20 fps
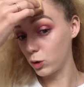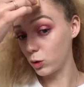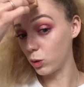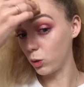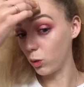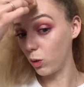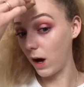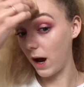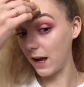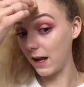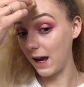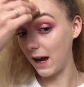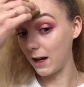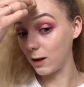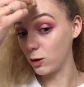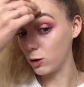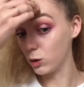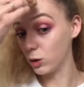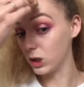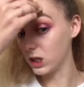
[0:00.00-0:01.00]
So I
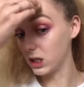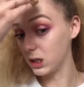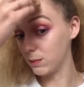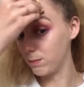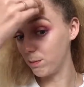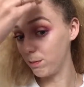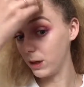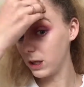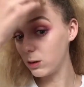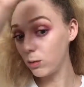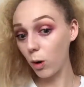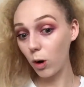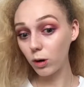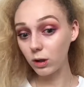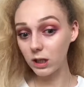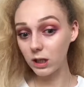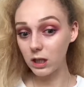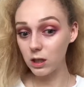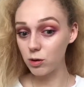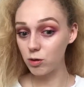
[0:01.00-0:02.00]
had to speed
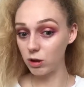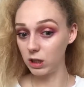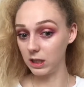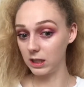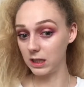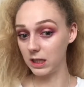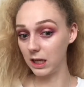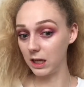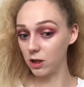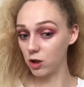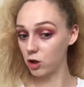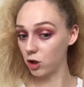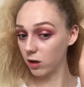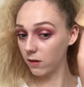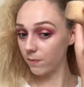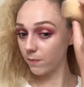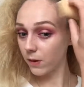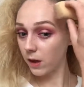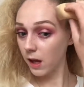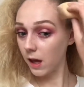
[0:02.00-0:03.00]
walk to the train
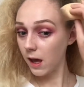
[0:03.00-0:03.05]
station